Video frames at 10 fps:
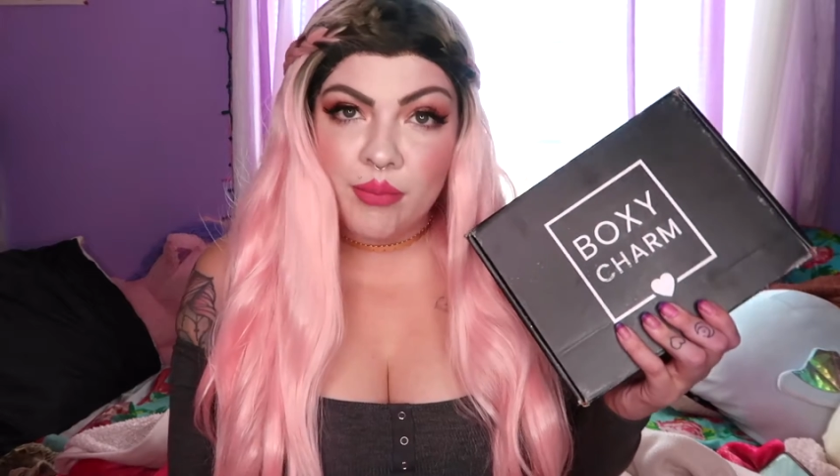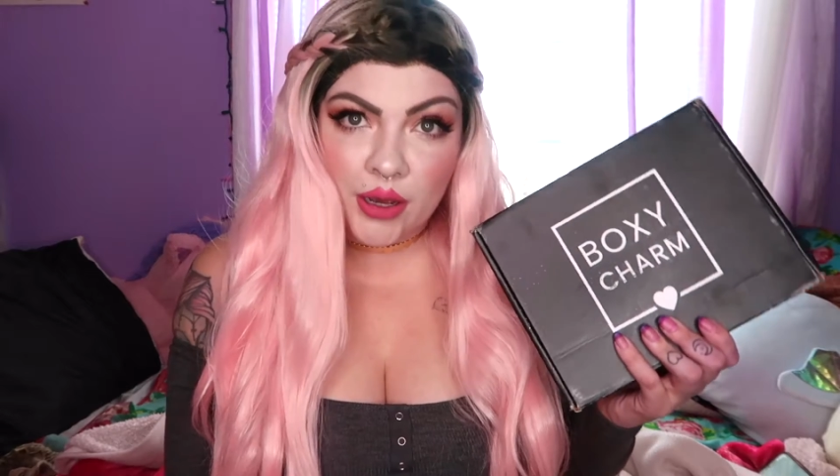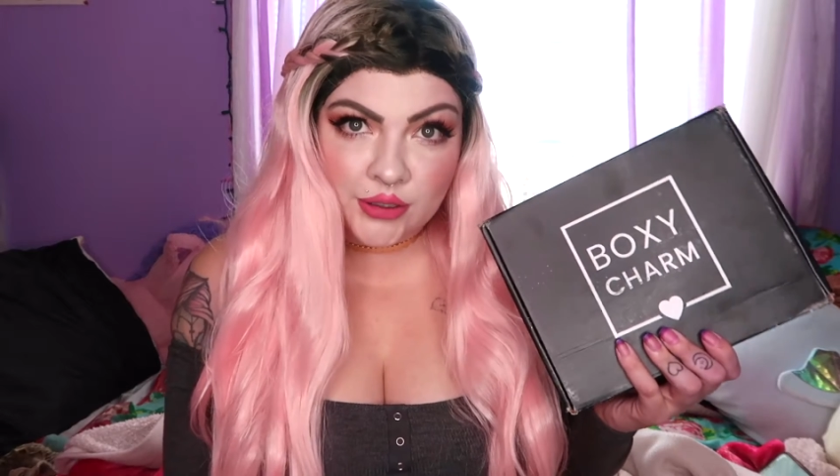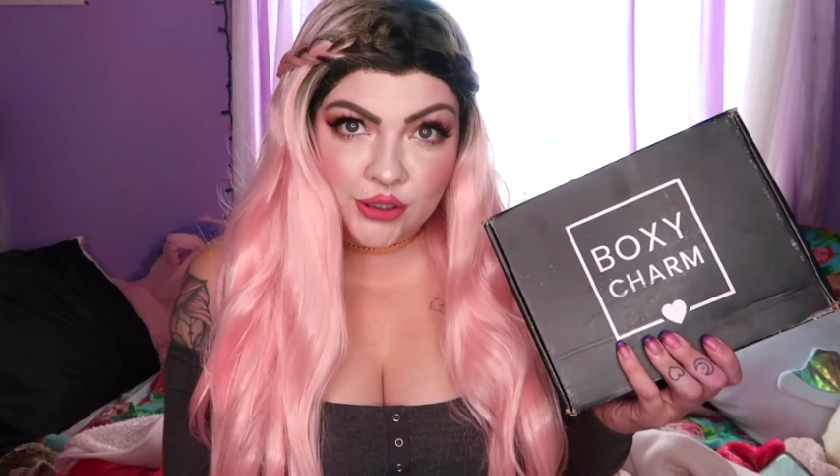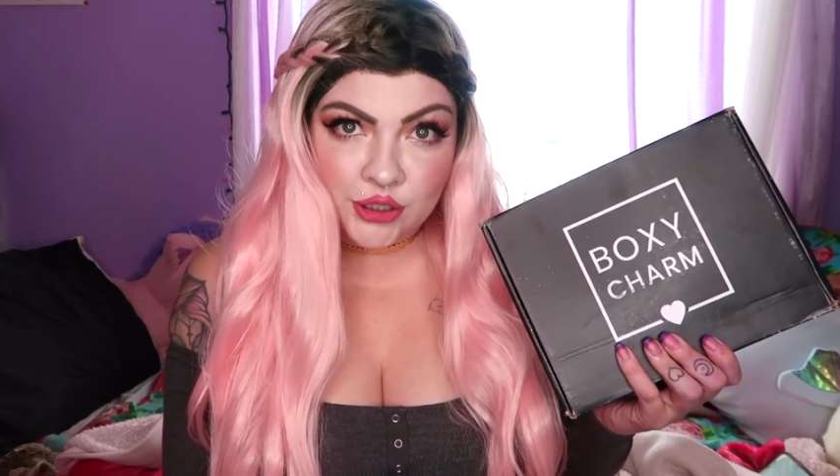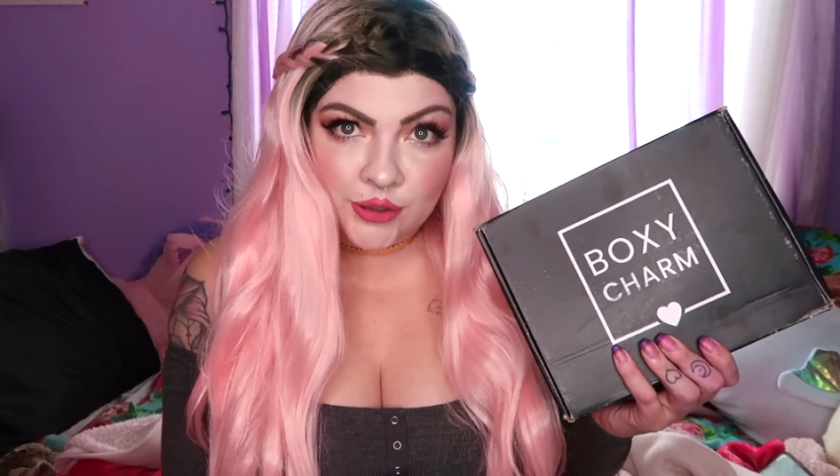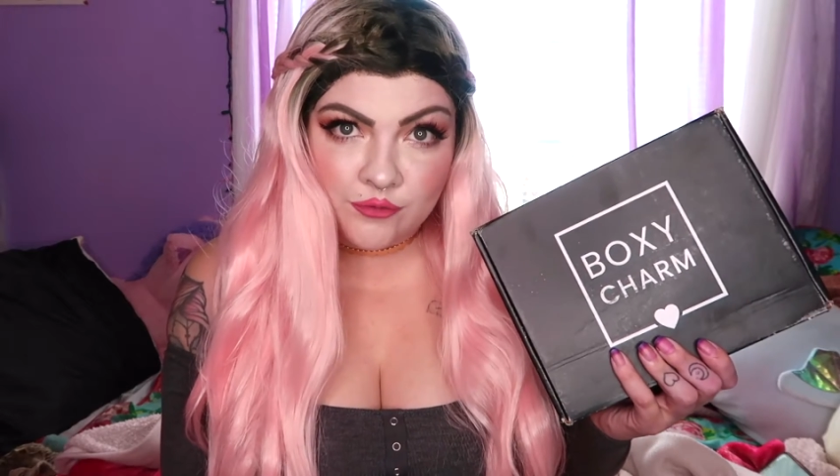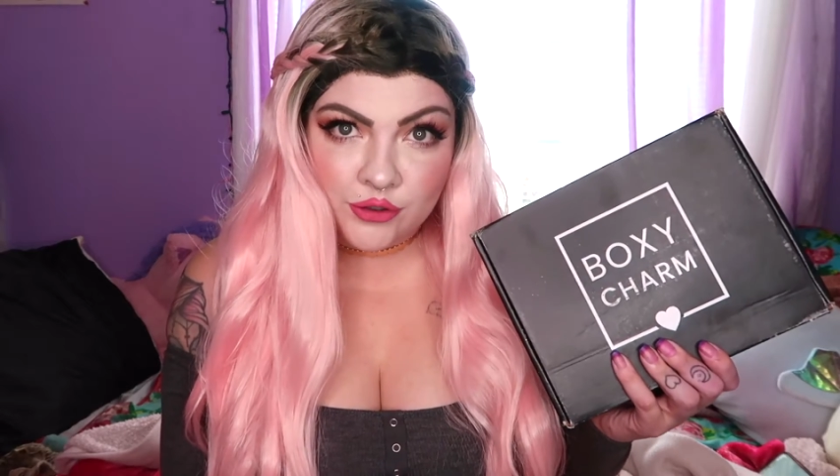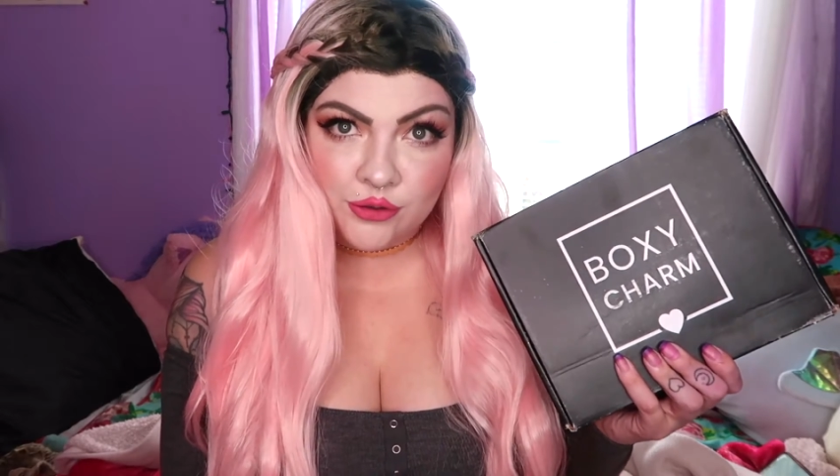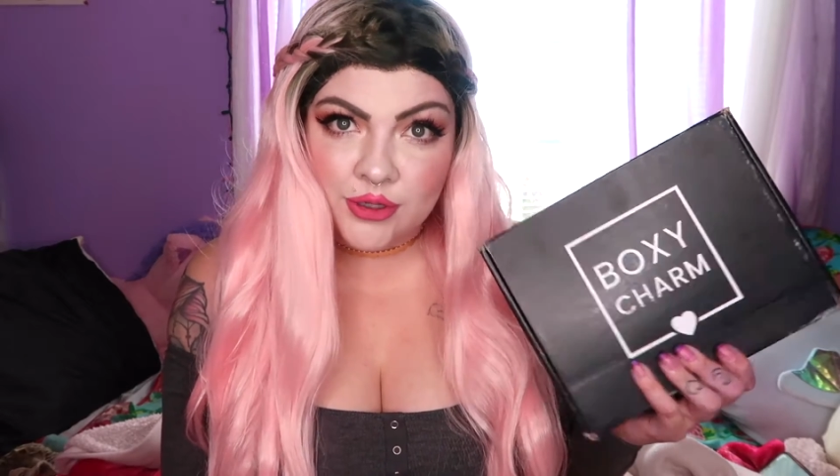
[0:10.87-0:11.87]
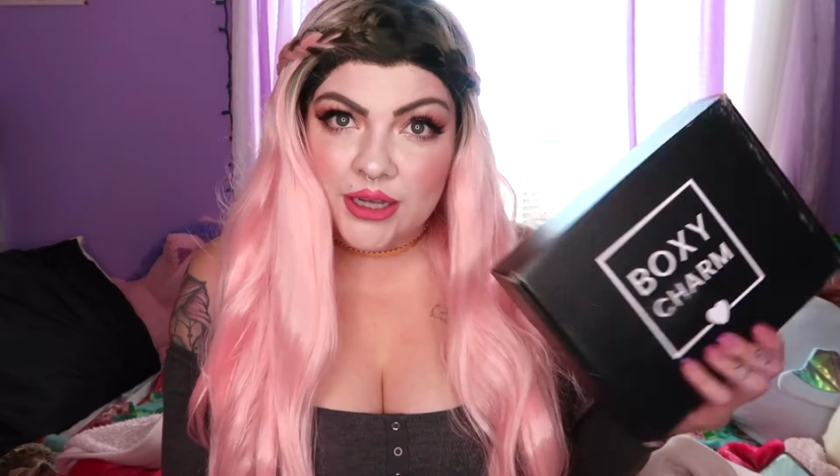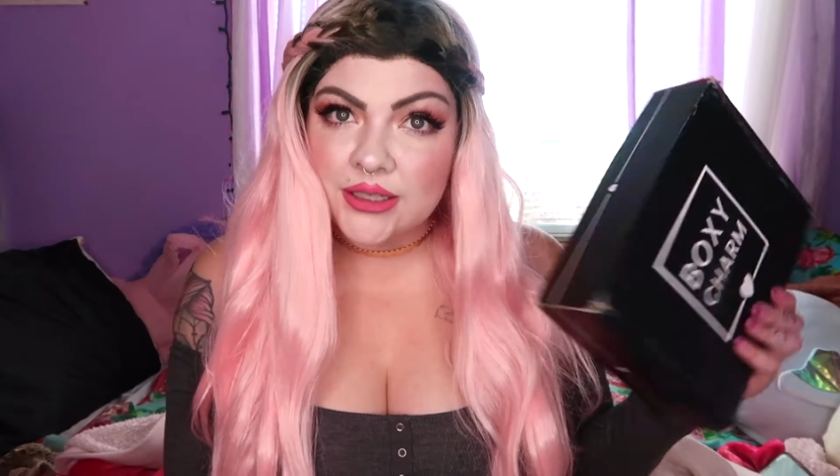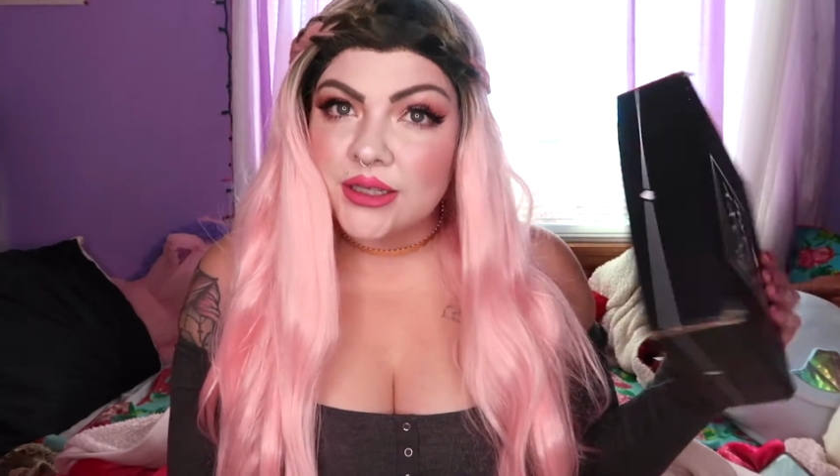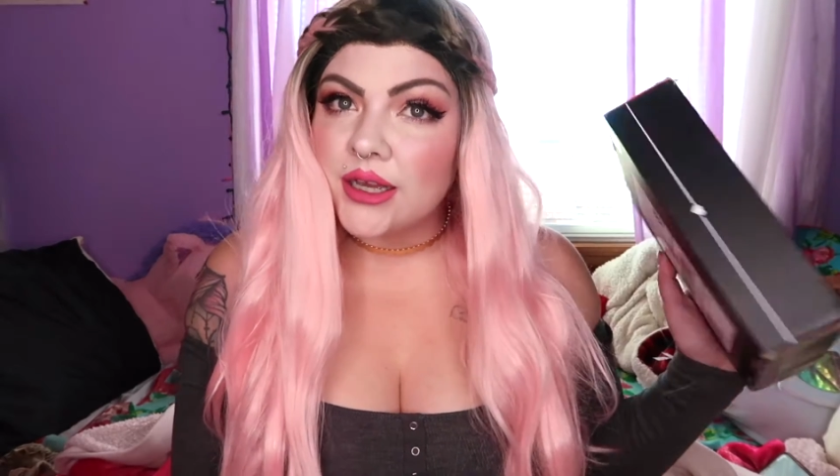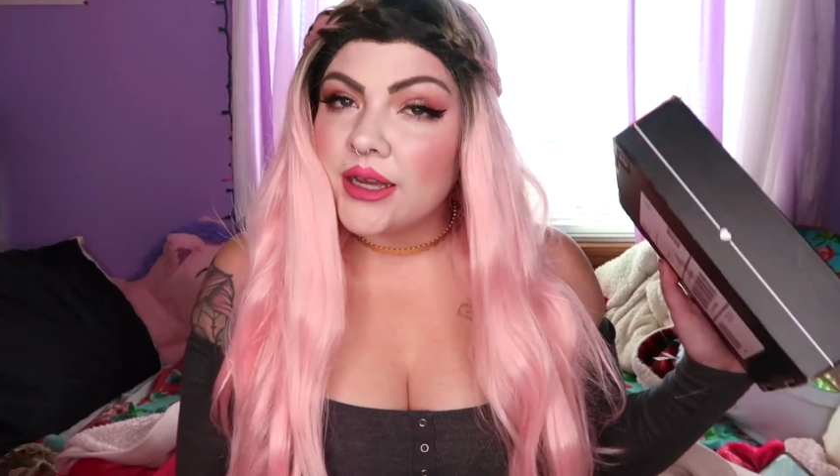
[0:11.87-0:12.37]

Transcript: Boxy charm for you guys.